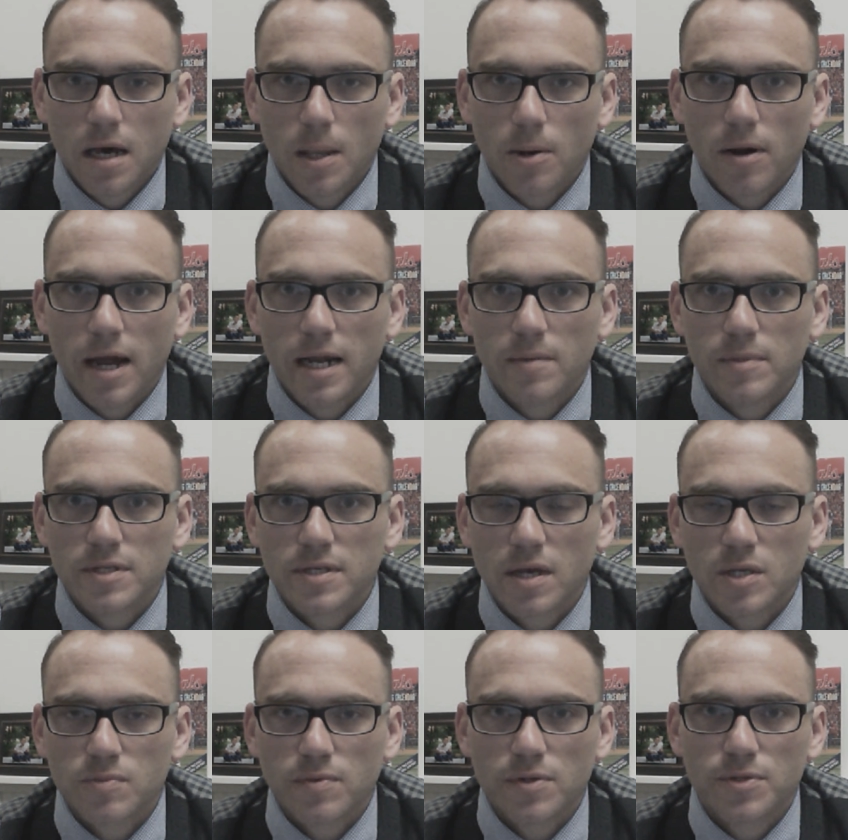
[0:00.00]
Other item is
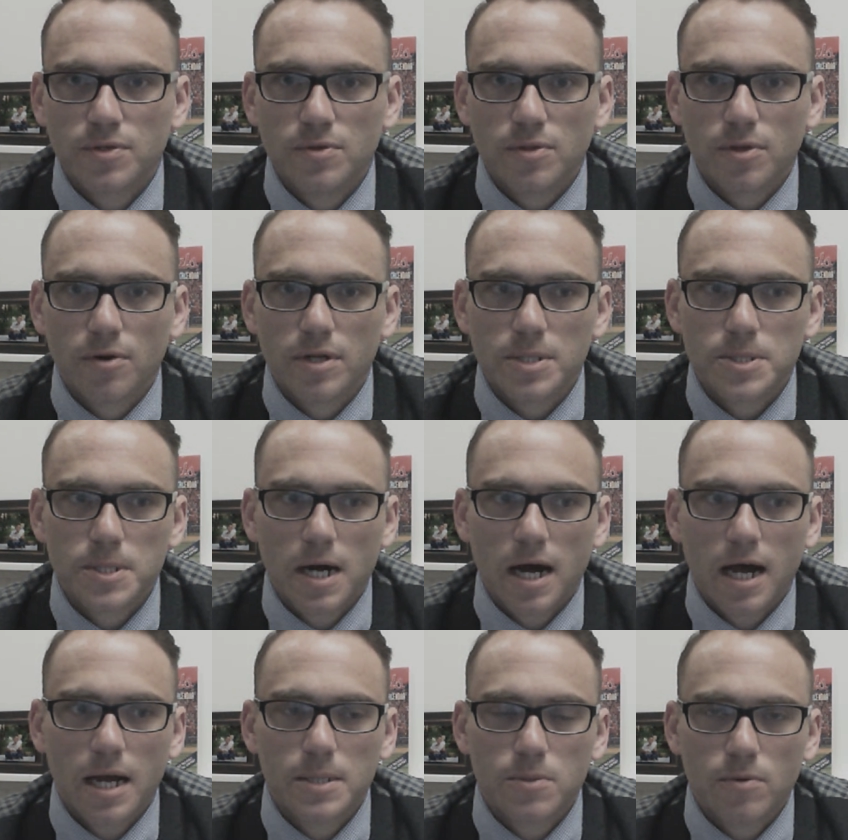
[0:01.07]
House Bill
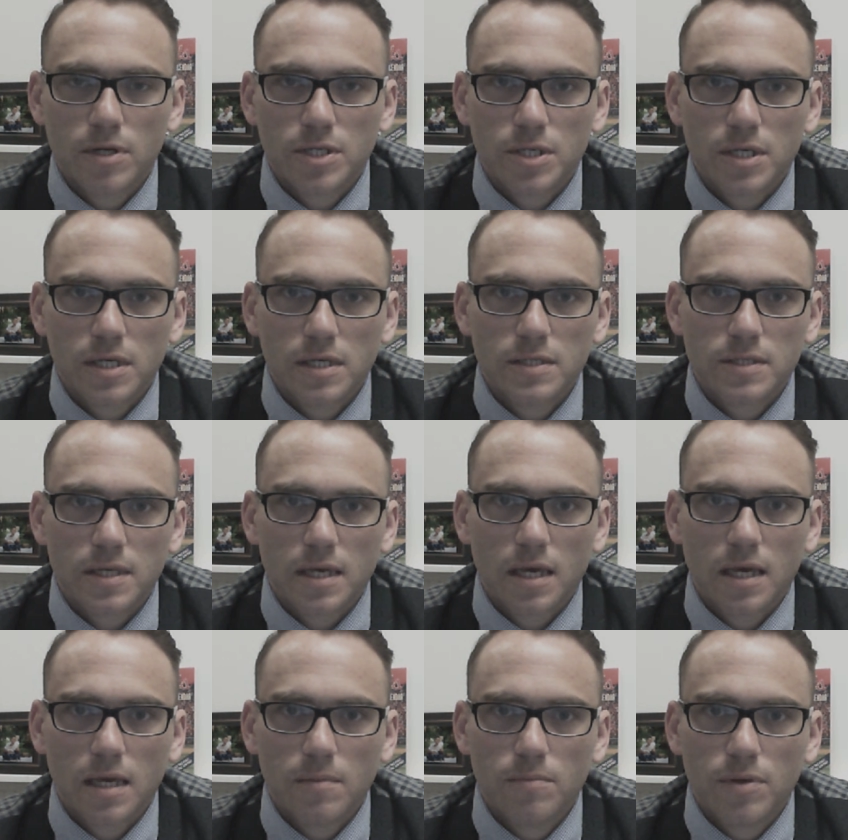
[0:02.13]
235, which is
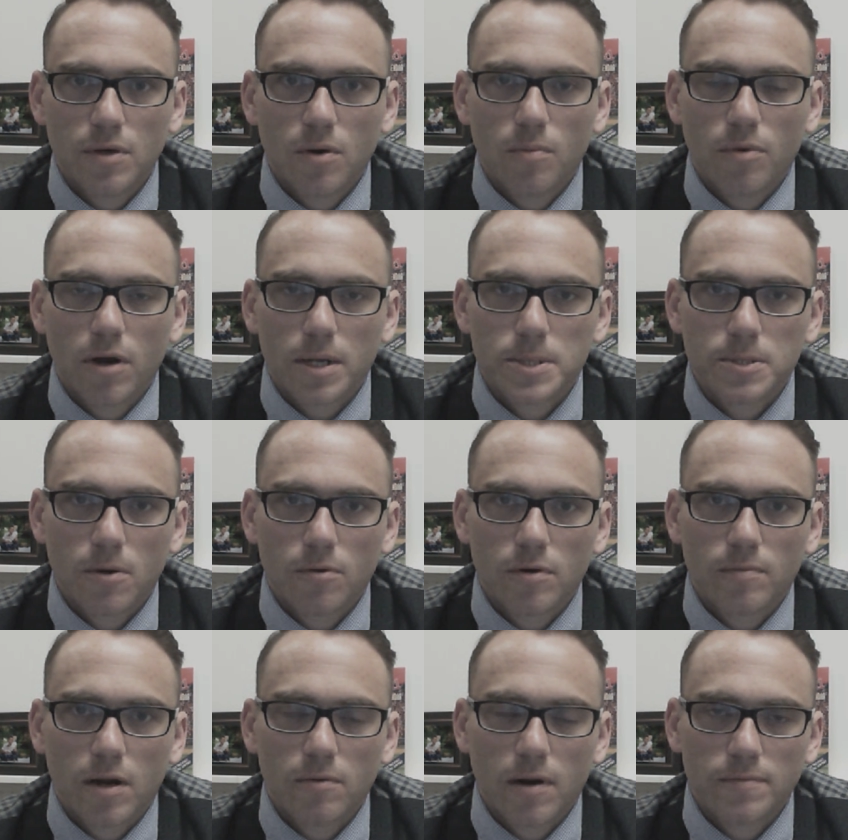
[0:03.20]
a bill brought
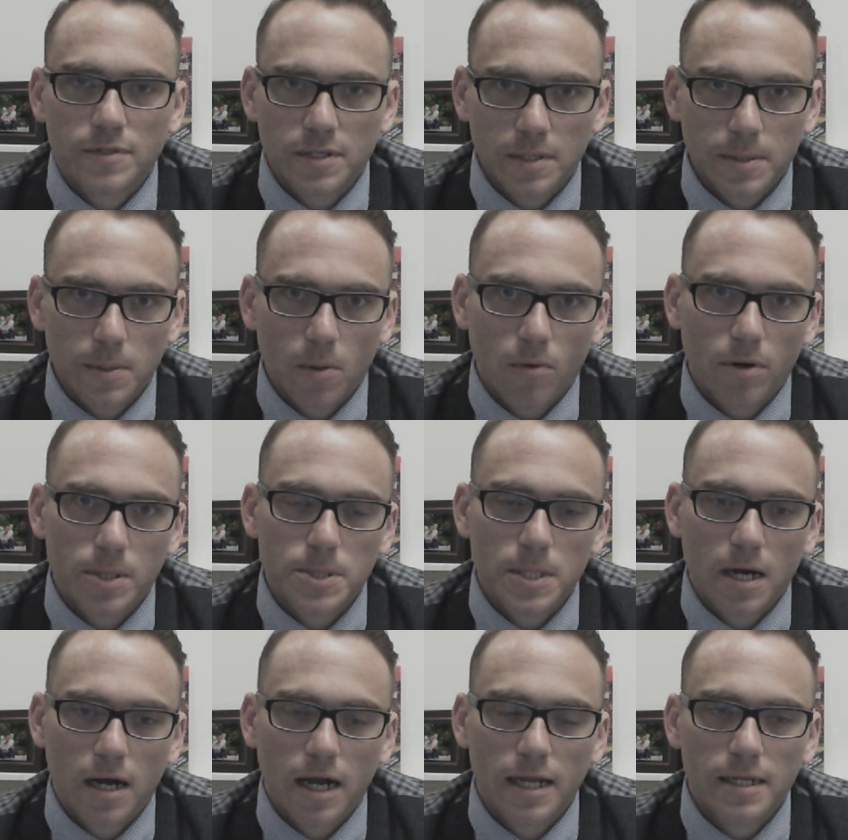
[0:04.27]
forward by Representative Laura
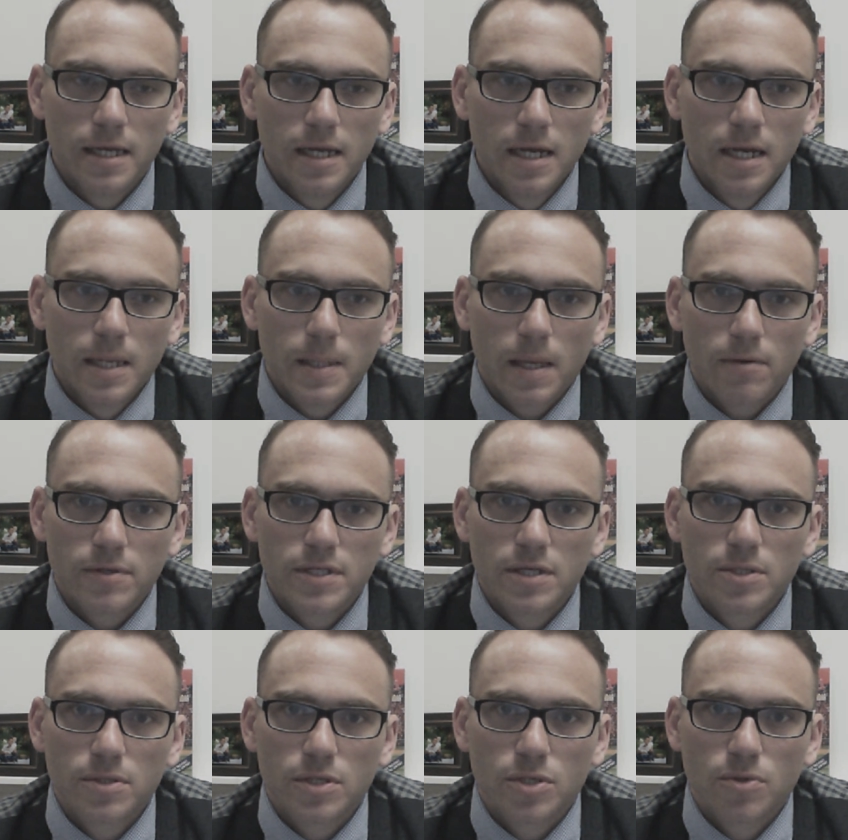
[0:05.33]
Fine that
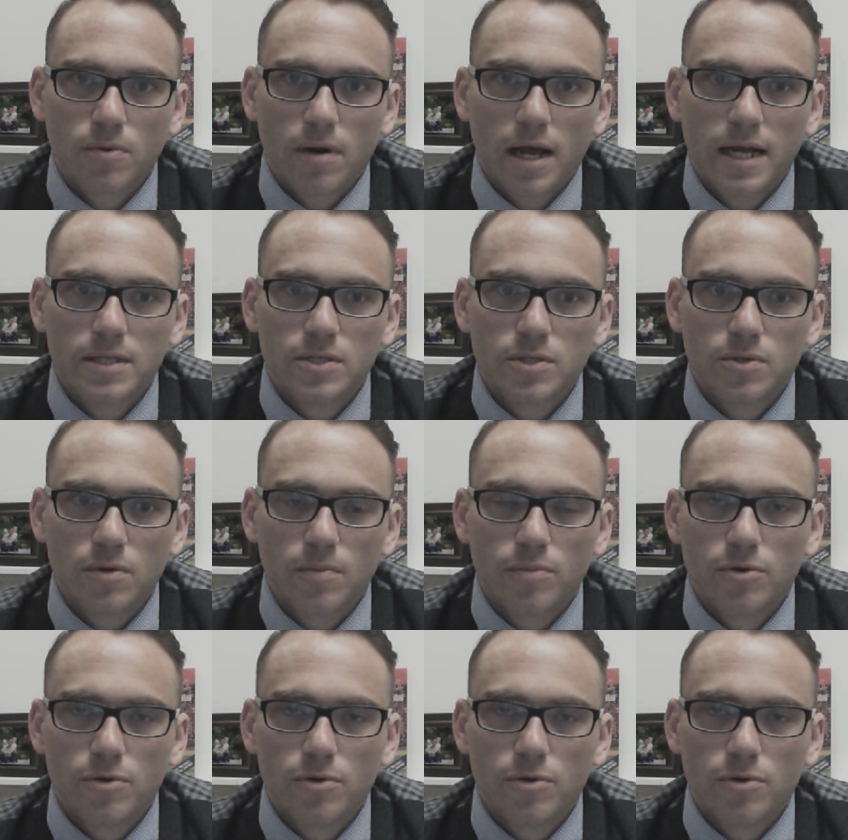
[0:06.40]
essentially tried to